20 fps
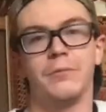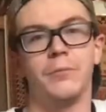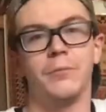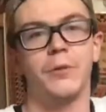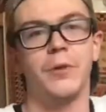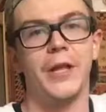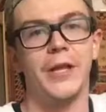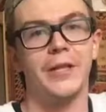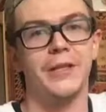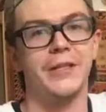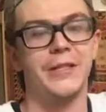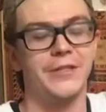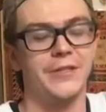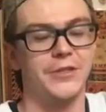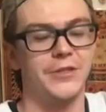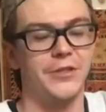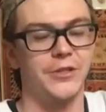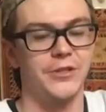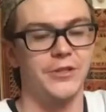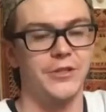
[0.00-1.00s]
likely
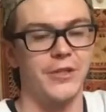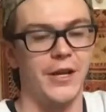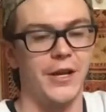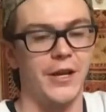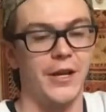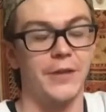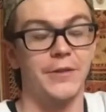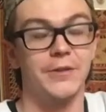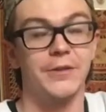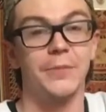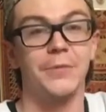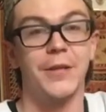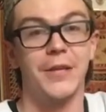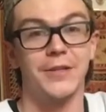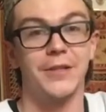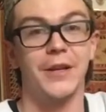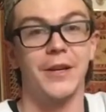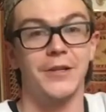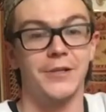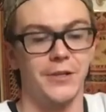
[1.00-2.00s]
it's just some
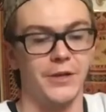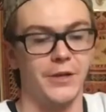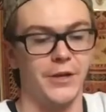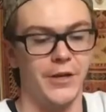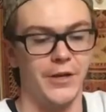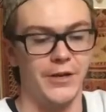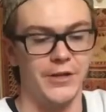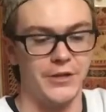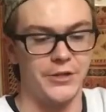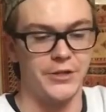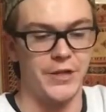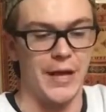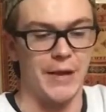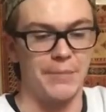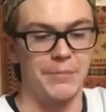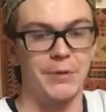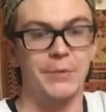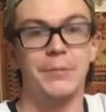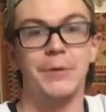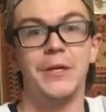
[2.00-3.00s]
things that I saw and they just
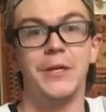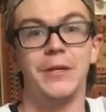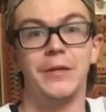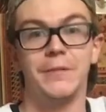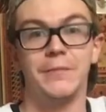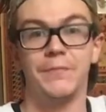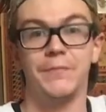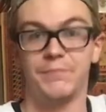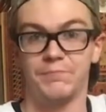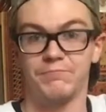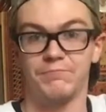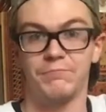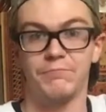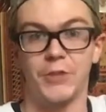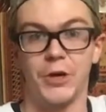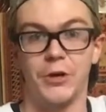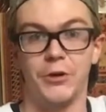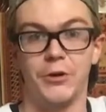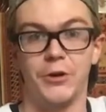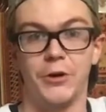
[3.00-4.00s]
happen to be
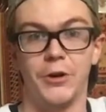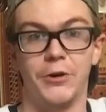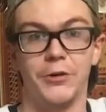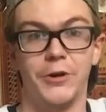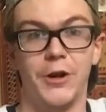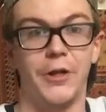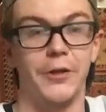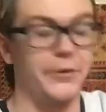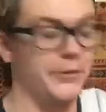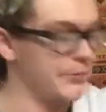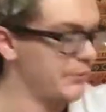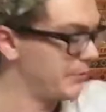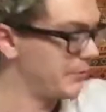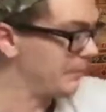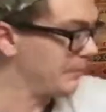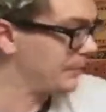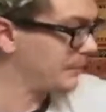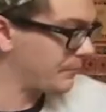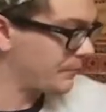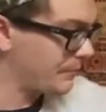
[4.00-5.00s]
under $100.
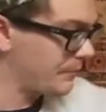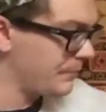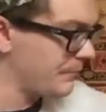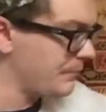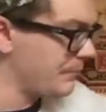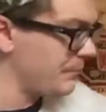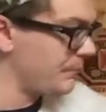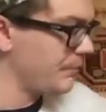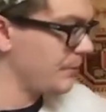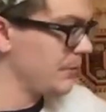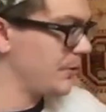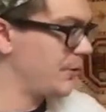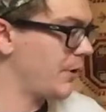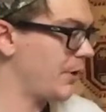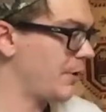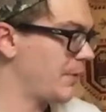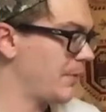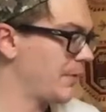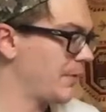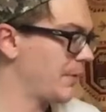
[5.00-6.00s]

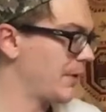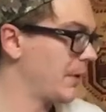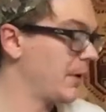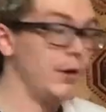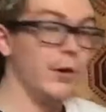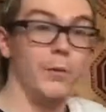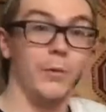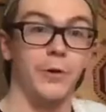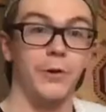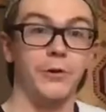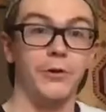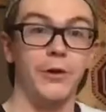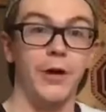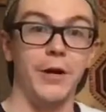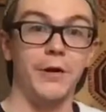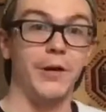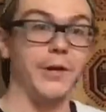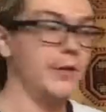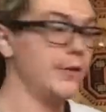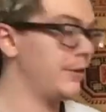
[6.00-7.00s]
So we're gonna
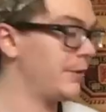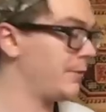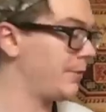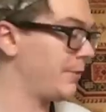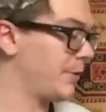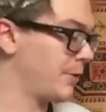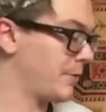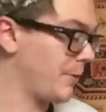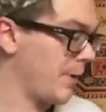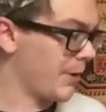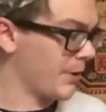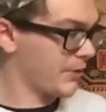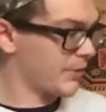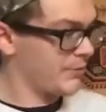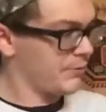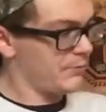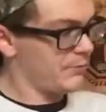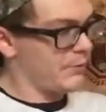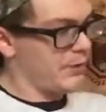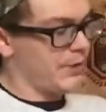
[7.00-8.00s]
crack right into the first
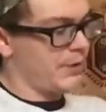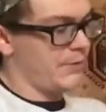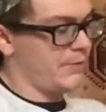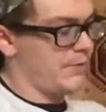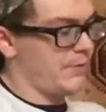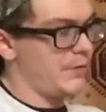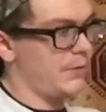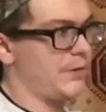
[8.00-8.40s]
box. Well,